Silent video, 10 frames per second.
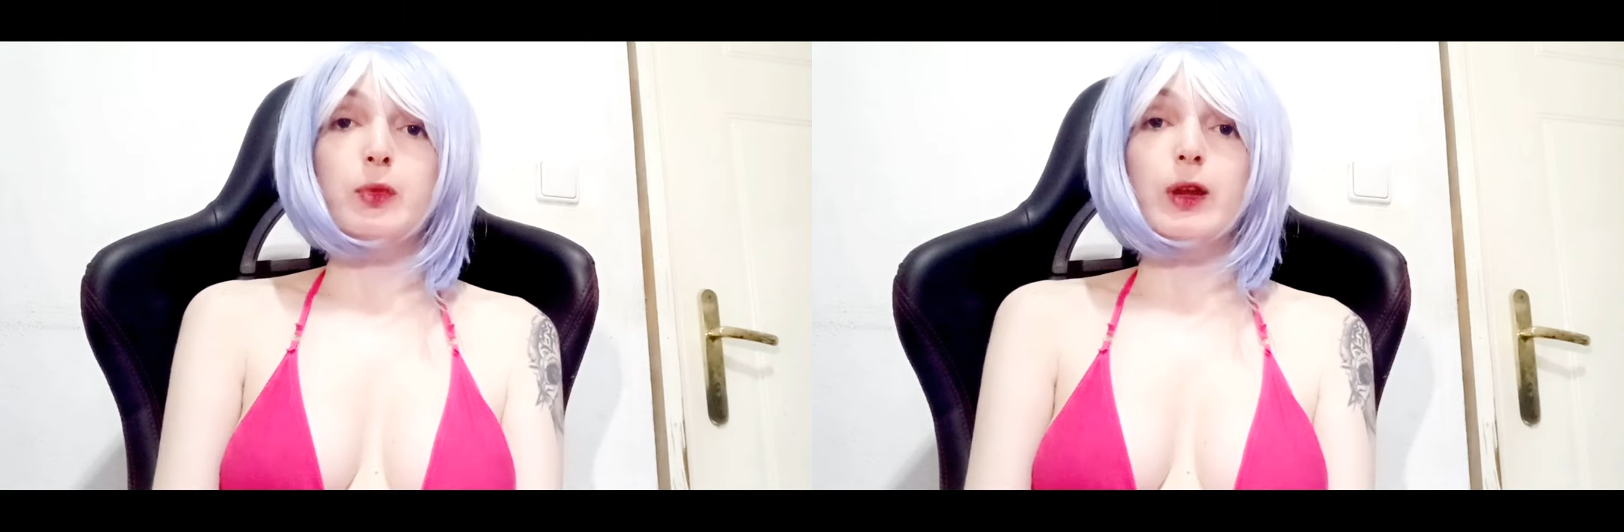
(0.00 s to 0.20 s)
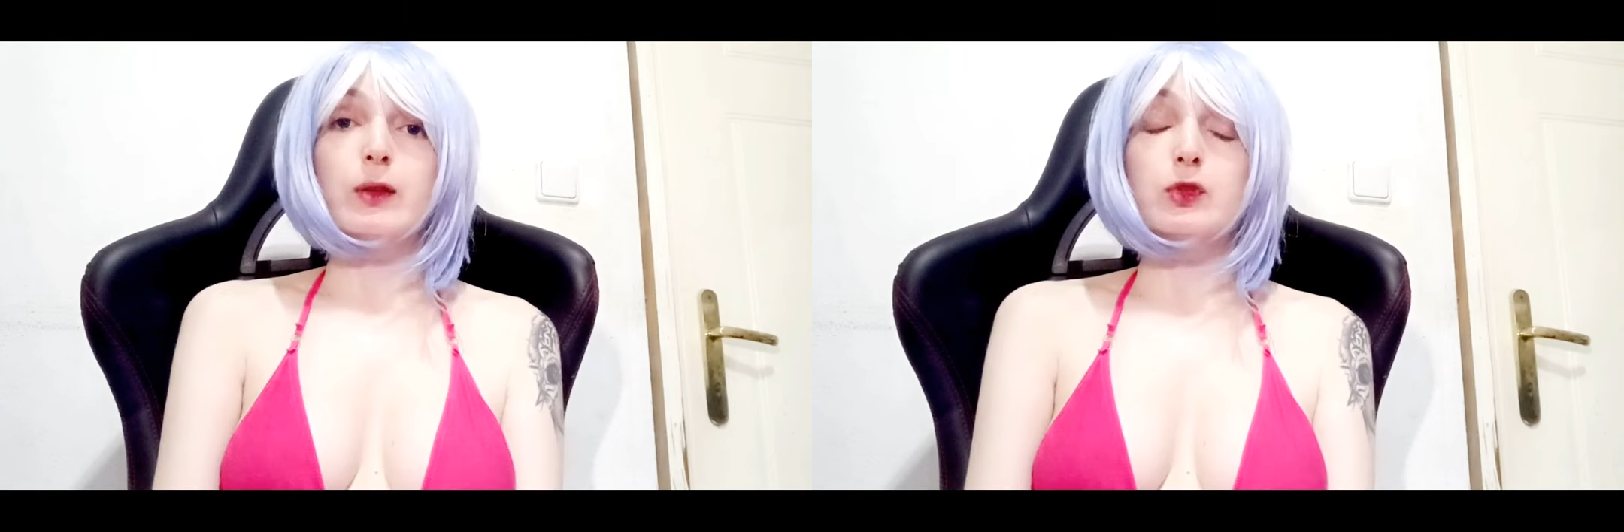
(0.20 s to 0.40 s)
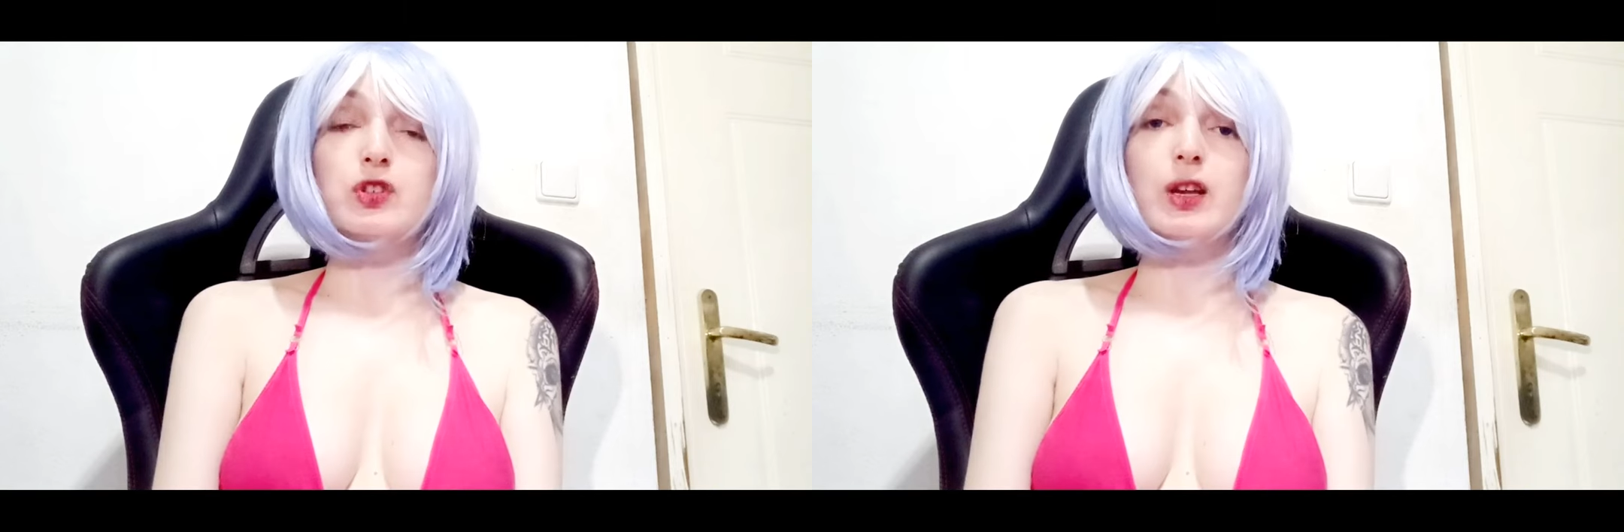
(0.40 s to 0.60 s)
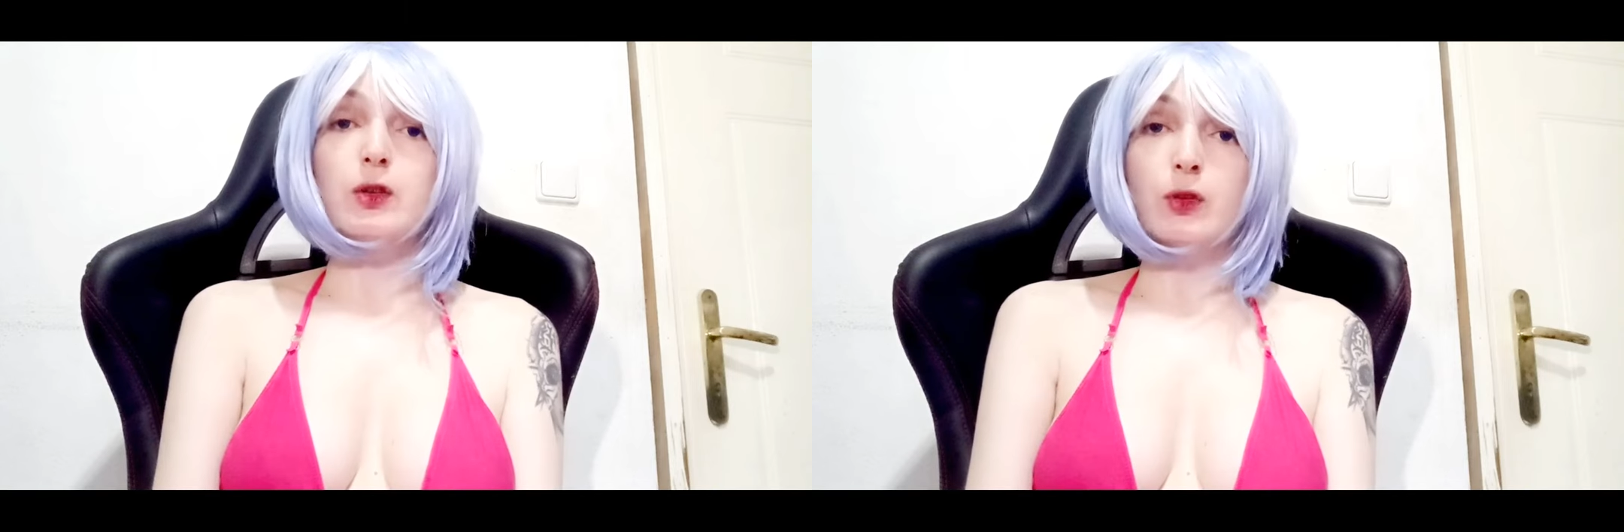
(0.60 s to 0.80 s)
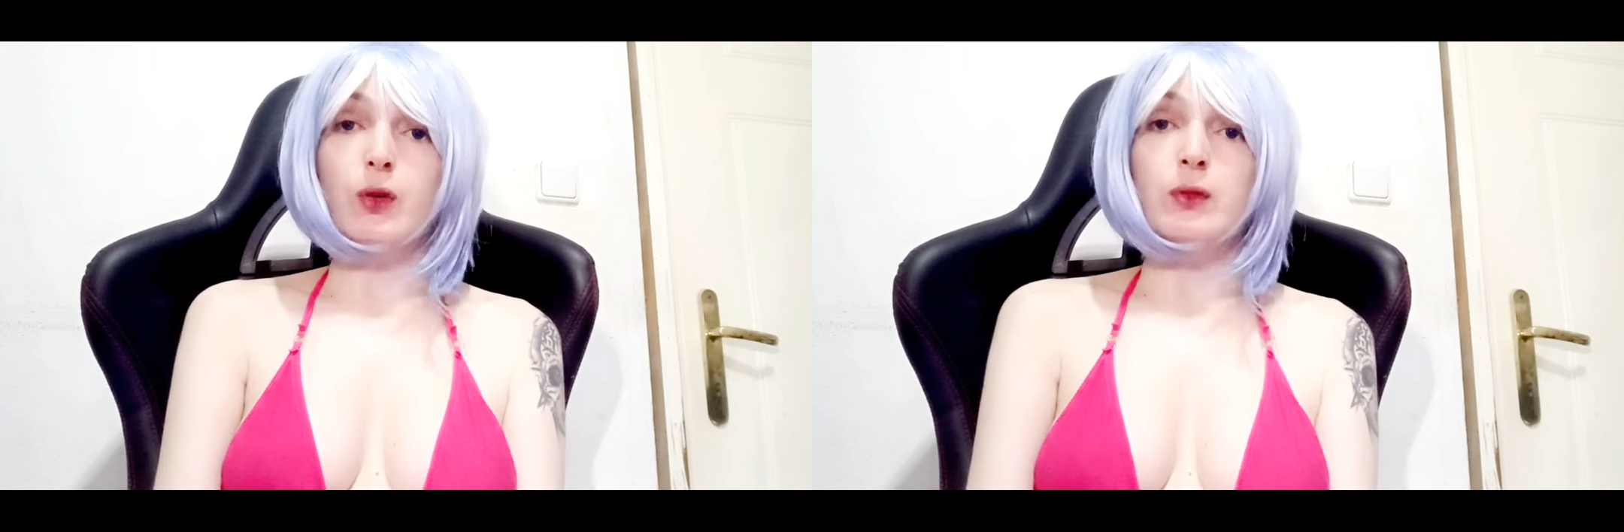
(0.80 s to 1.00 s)
I would say,
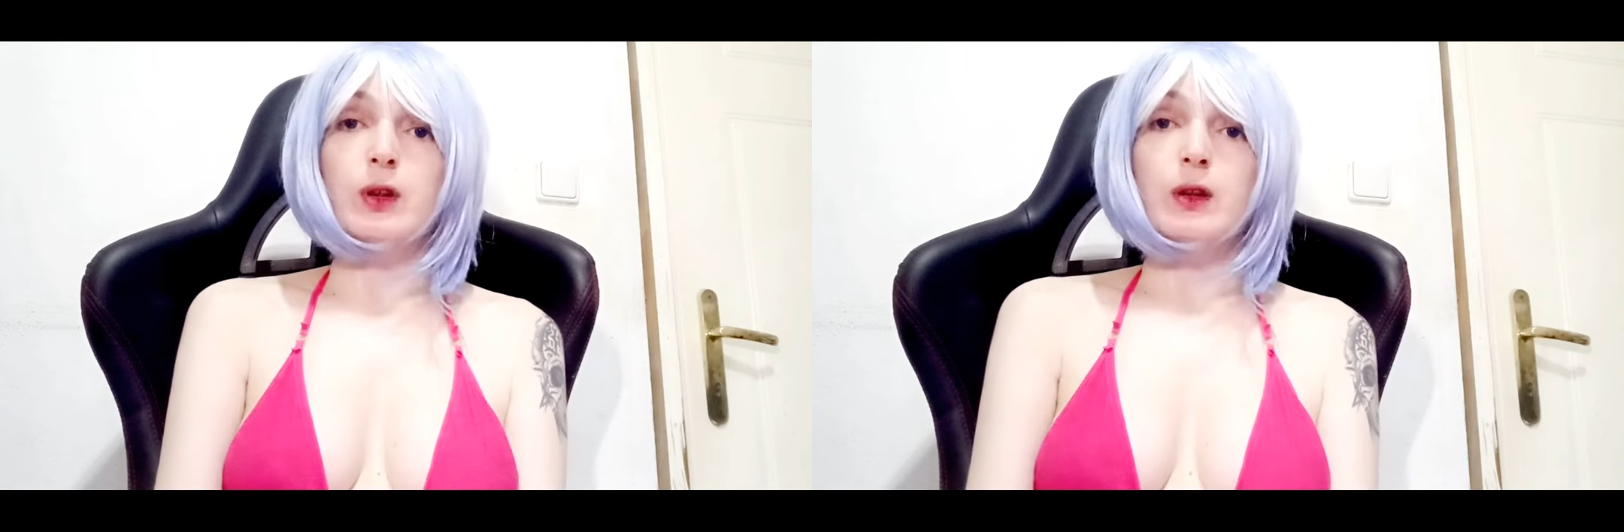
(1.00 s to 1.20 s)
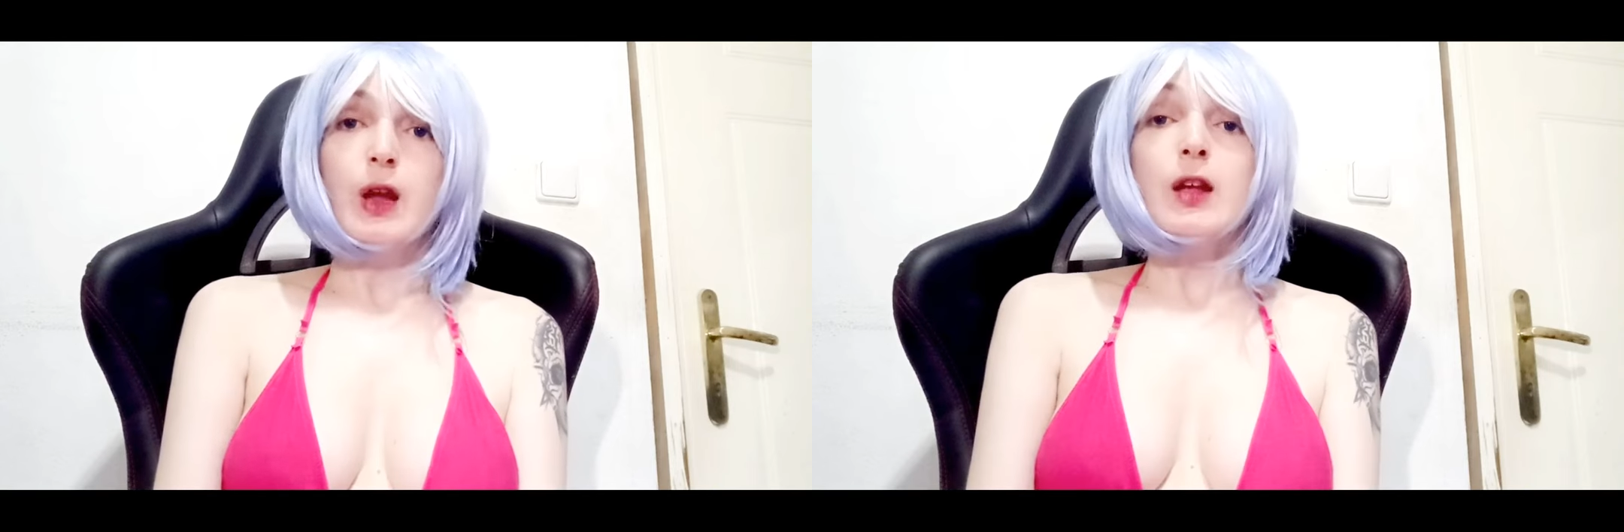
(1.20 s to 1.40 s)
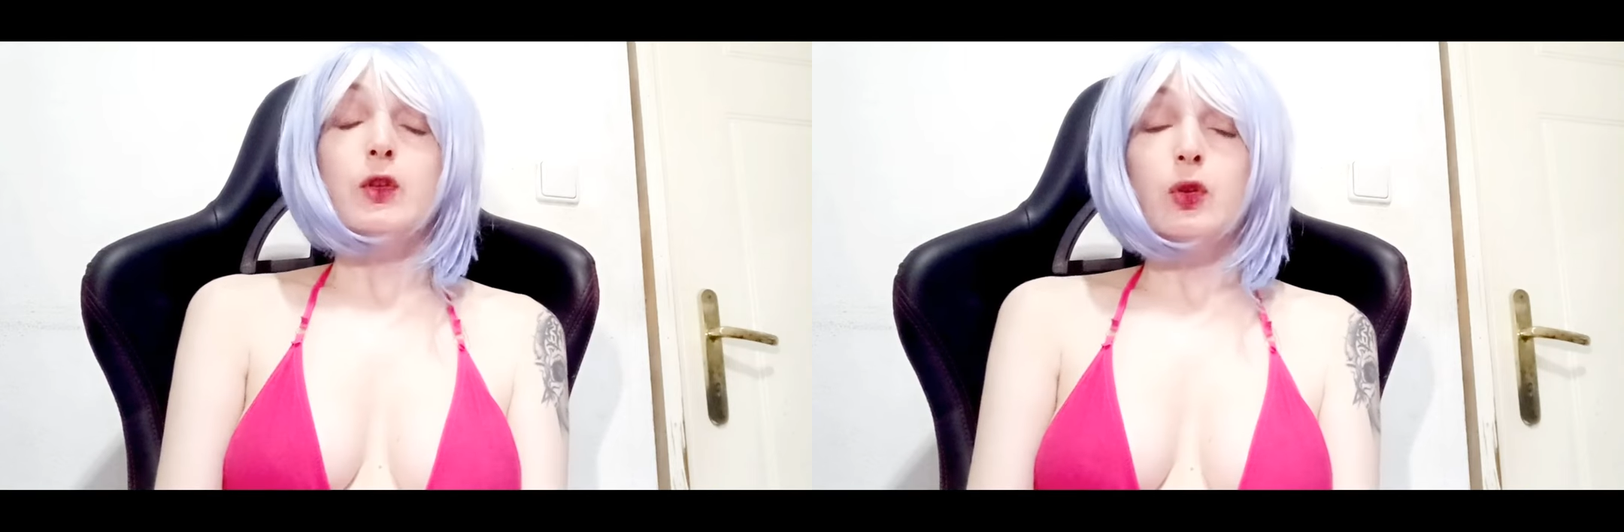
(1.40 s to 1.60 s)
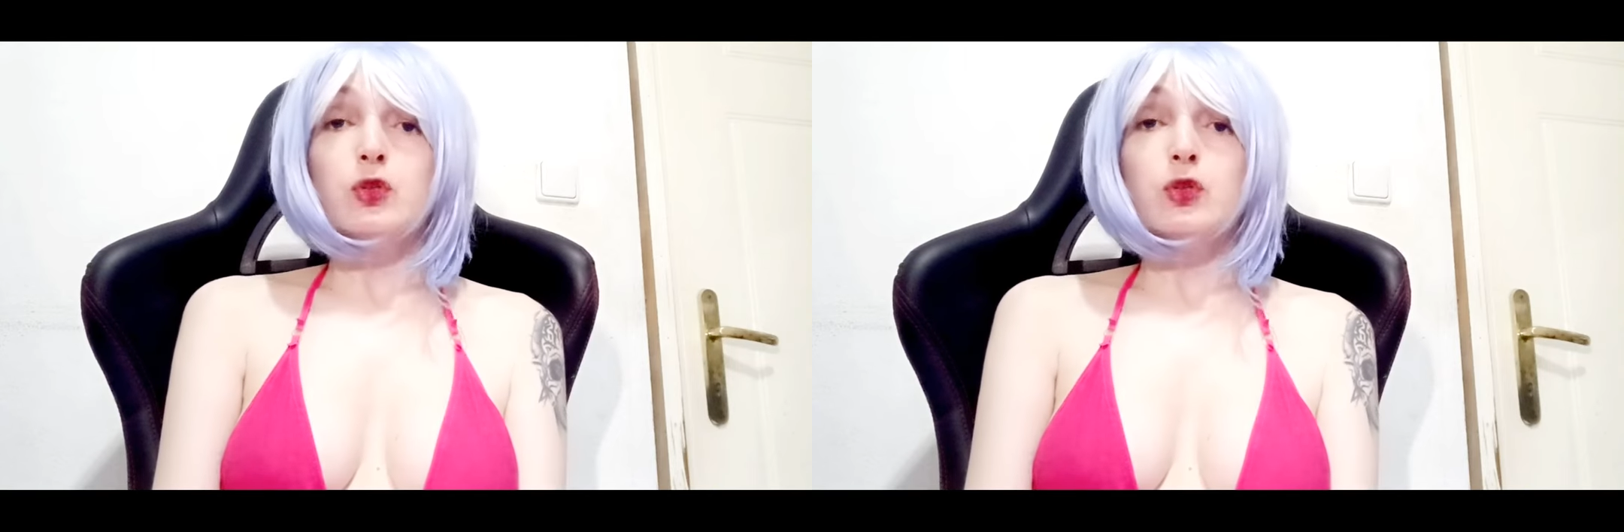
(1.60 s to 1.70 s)
you